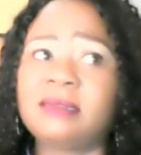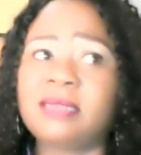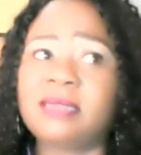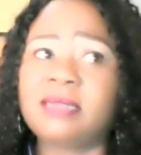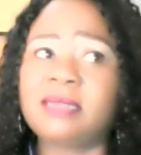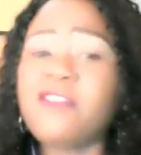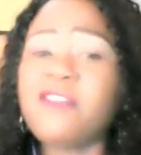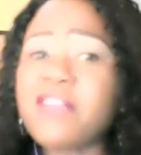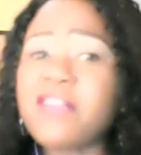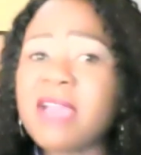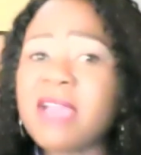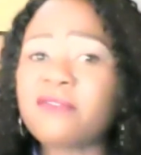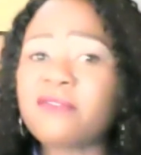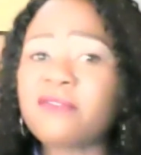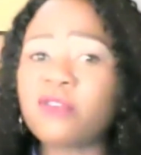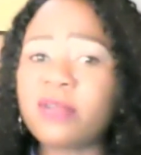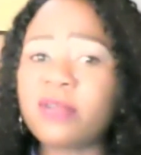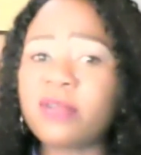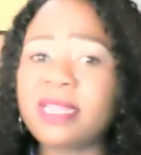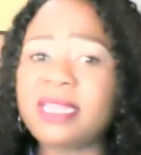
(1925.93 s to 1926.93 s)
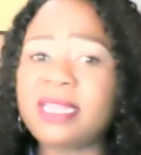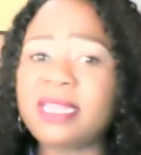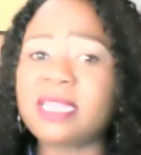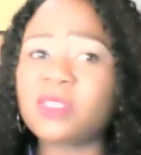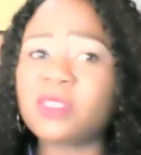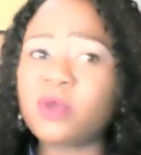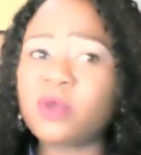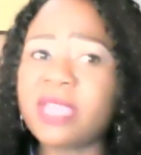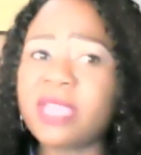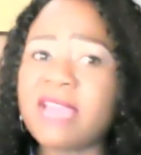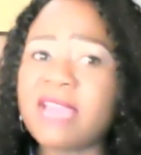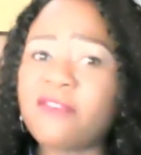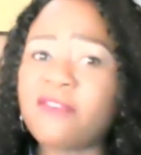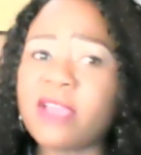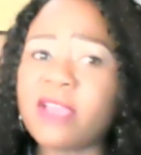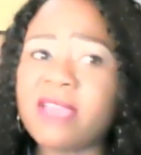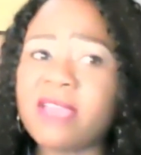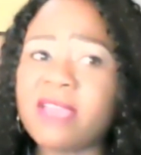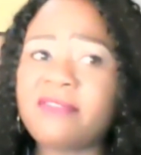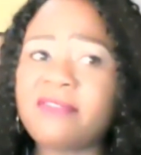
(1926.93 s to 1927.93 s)
If we have good leaders who care
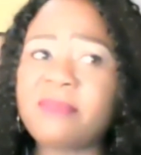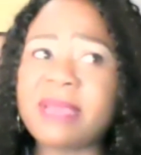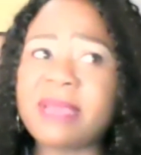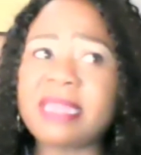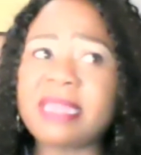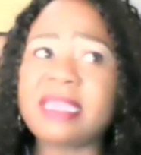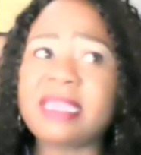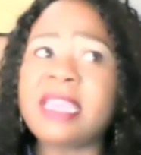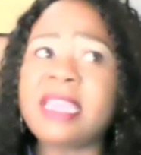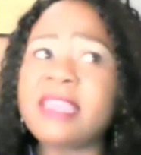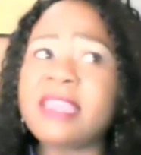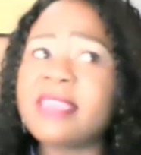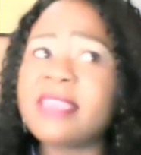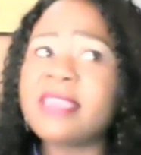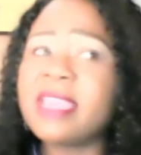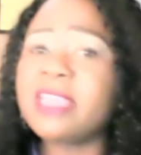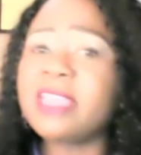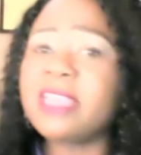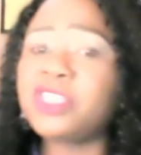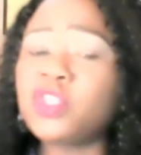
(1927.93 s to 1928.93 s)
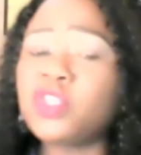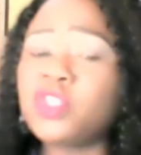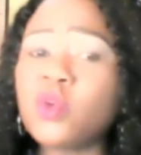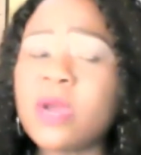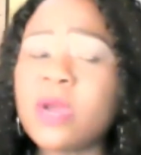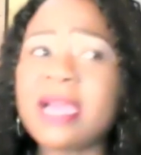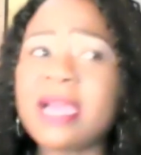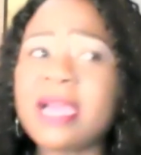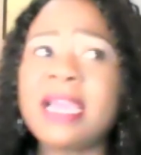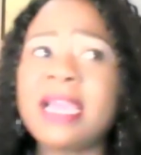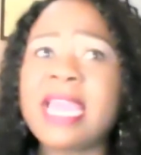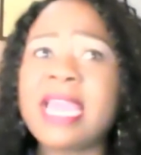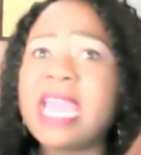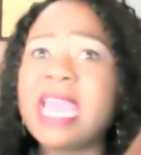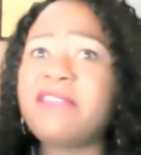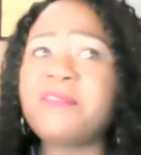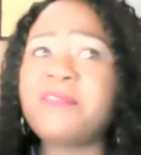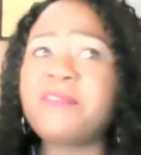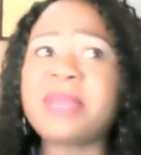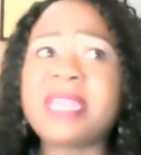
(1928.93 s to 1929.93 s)
for everybody, they ensure
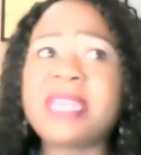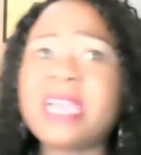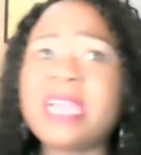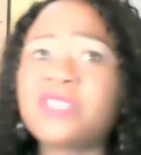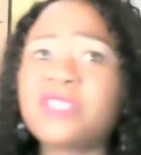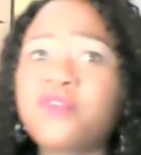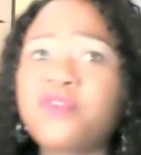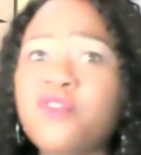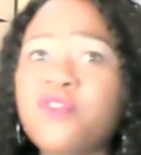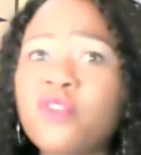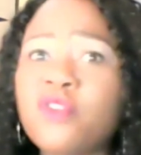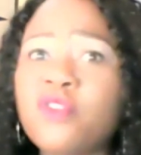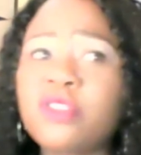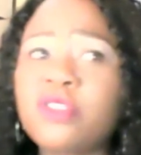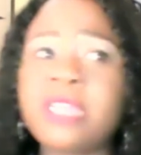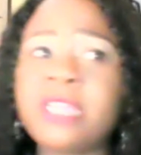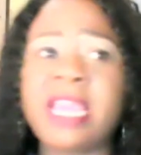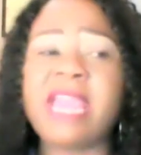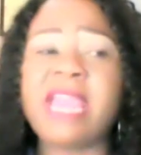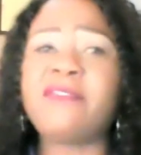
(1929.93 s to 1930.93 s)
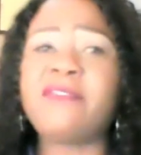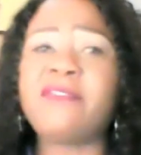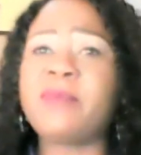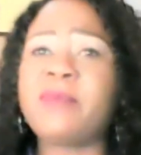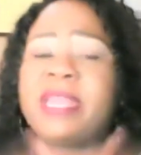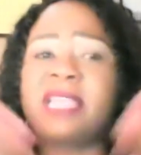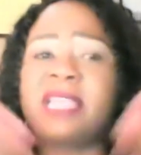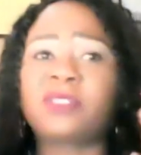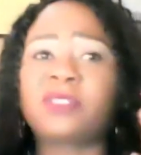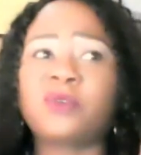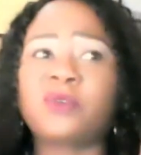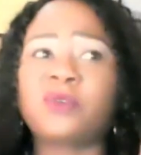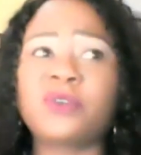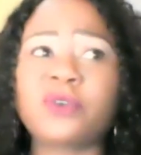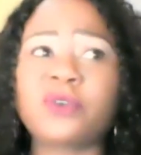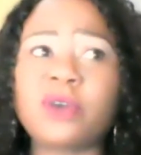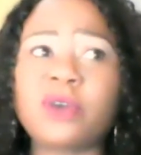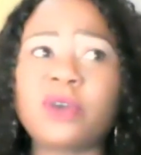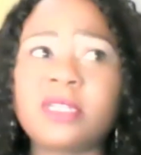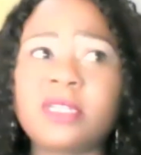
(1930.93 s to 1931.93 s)
everybody has food, everybody has
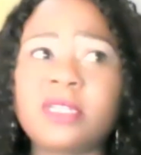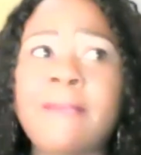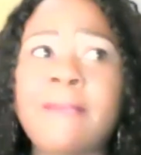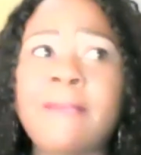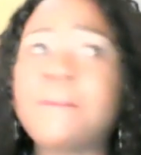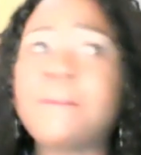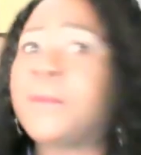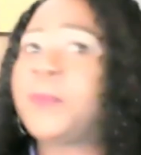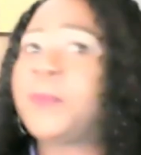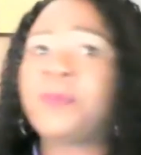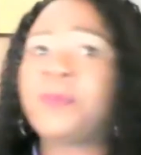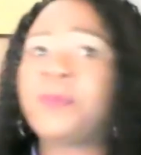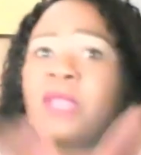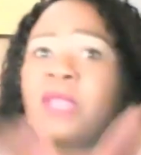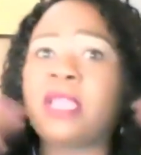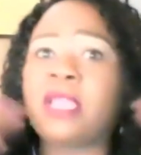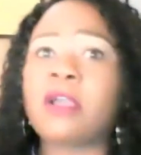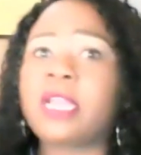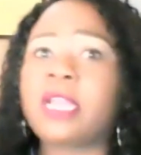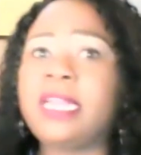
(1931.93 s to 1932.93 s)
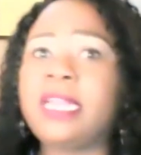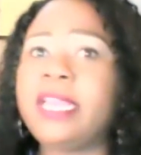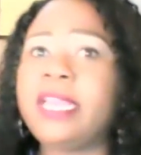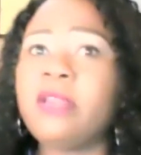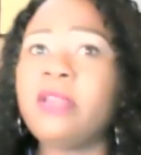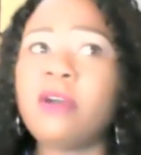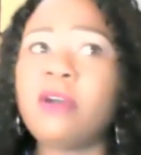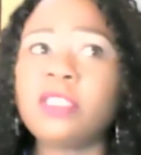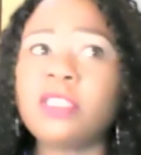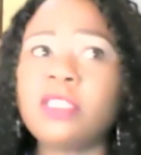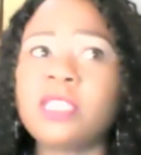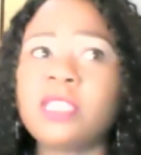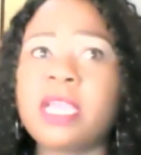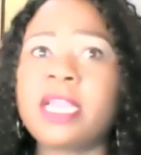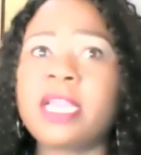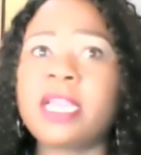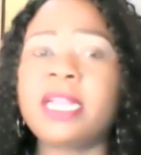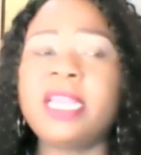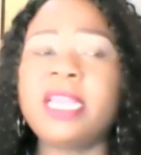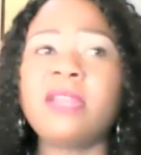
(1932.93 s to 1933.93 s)
good roads, clean
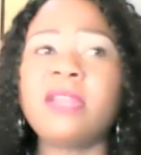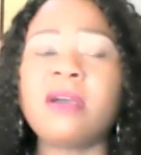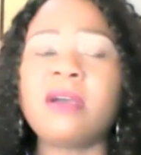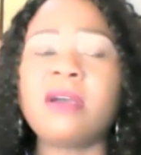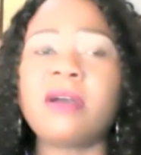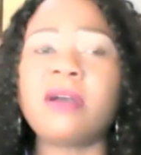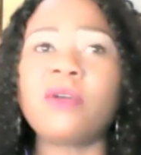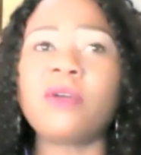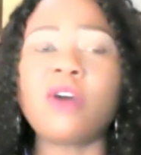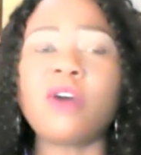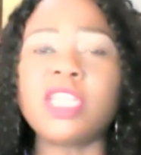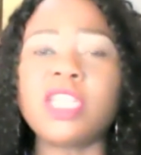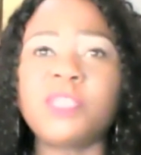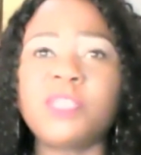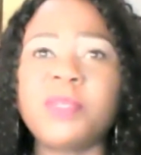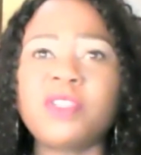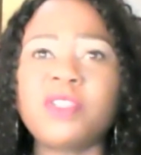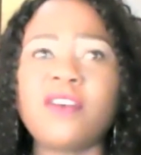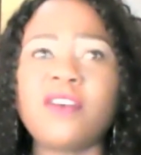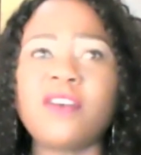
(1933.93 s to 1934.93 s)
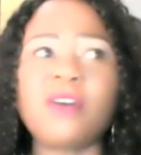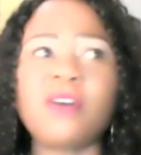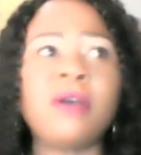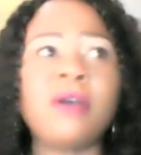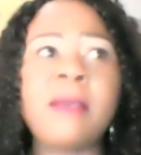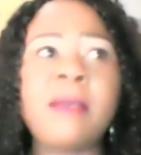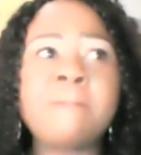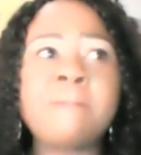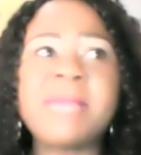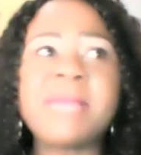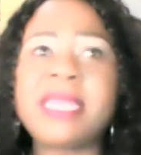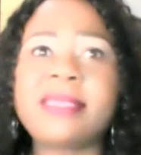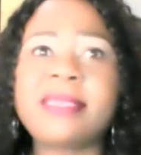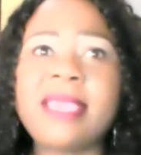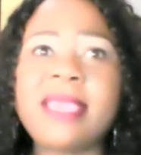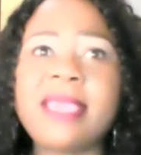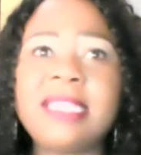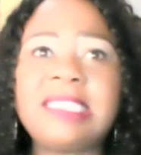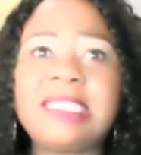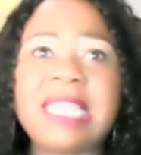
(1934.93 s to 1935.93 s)
hospital,
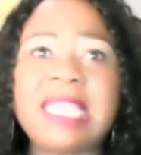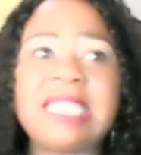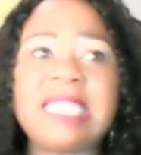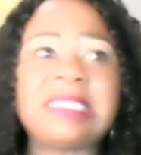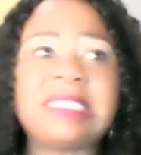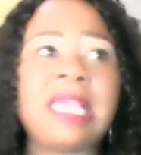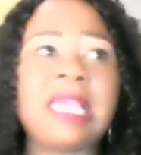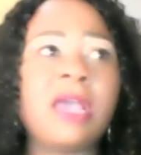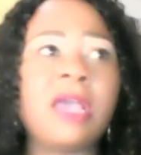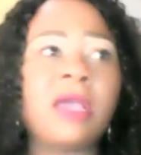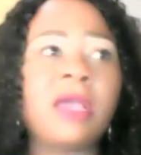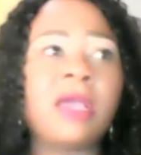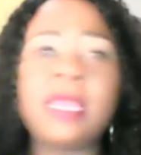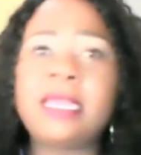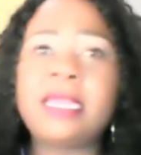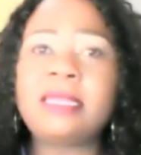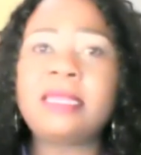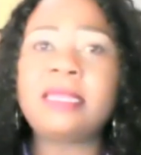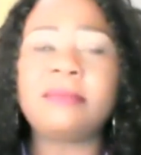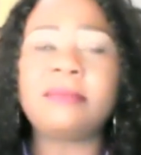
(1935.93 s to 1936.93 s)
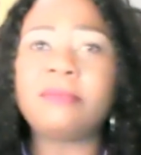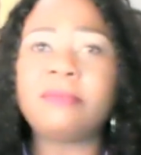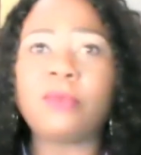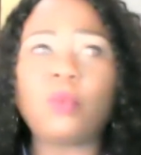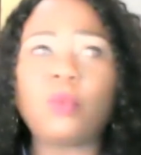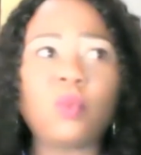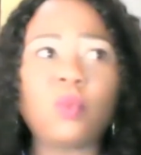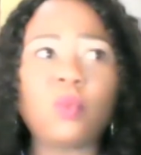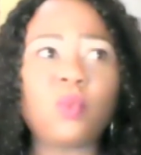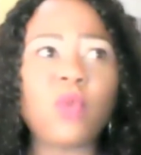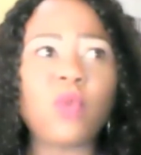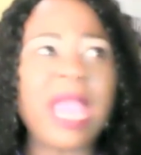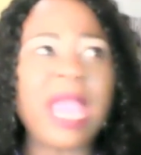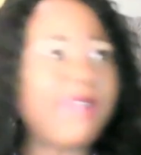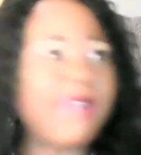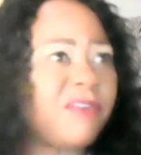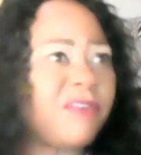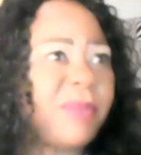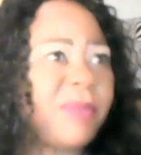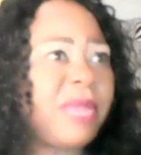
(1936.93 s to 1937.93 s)
medications,
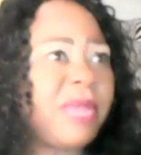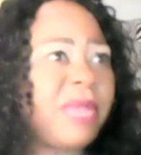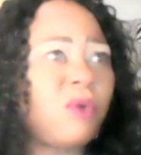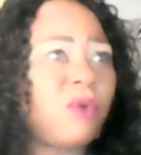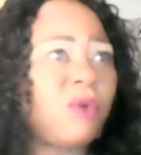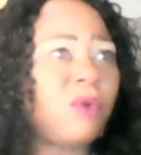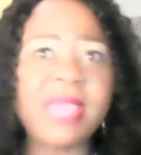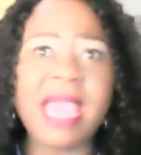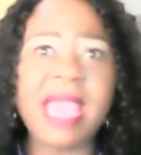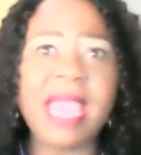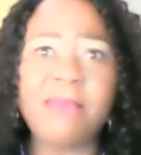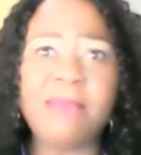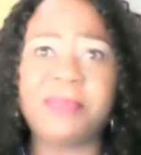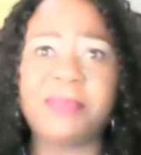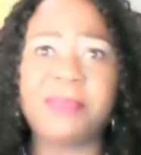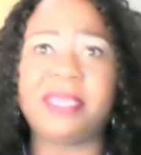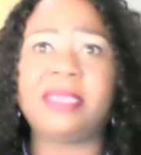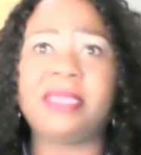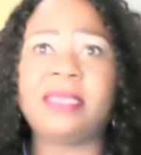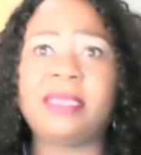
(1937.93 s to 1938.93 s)
everybody will be happy.